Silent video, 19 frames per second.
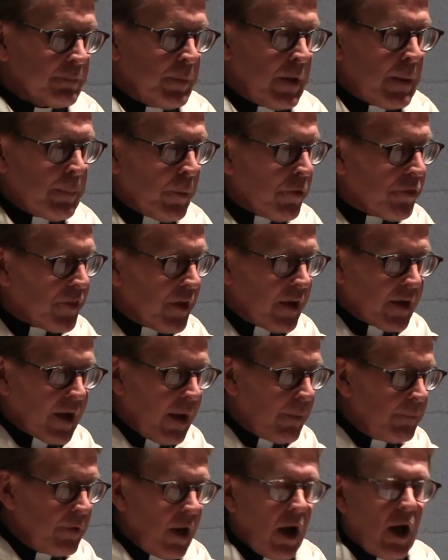People think
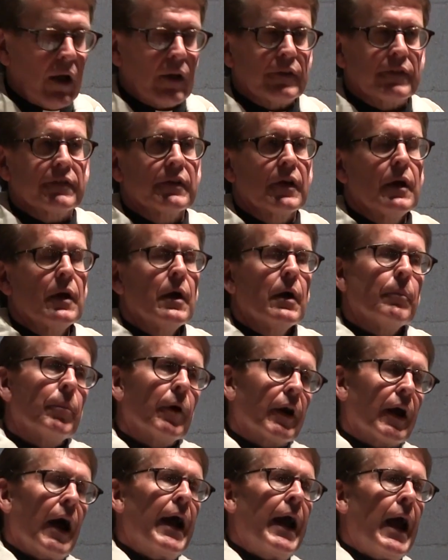I'm nuts,
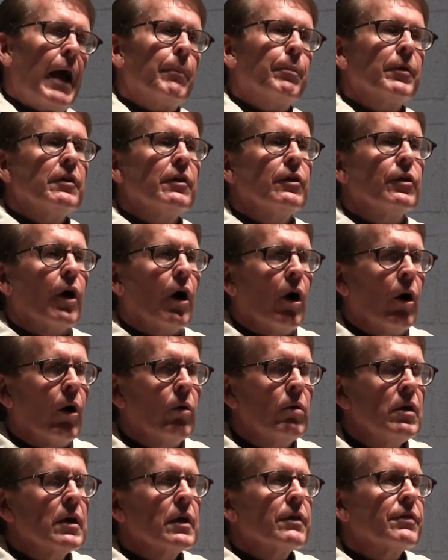but I happen to
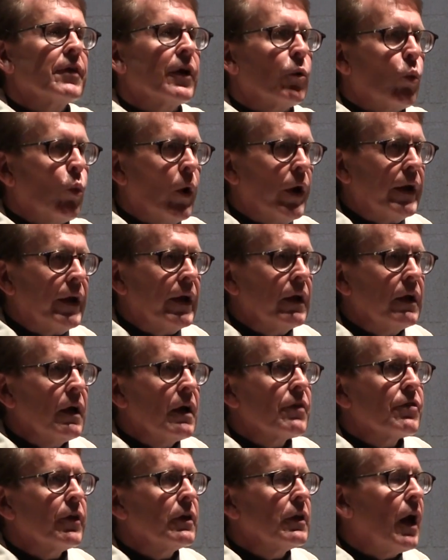know that
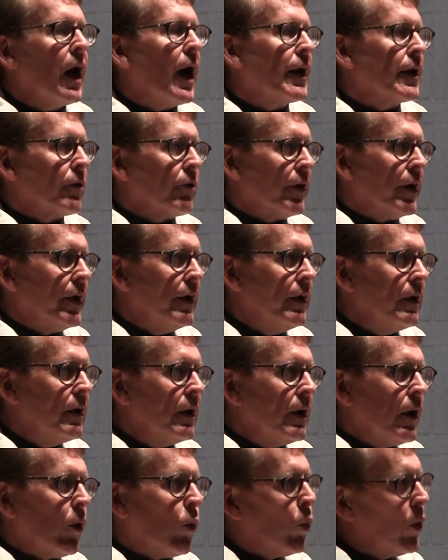winning the lottery
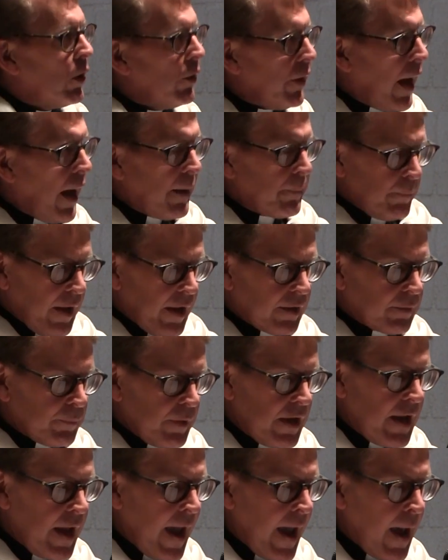will not make
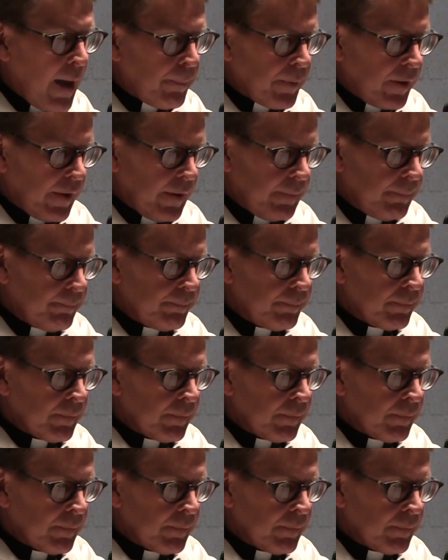me happy.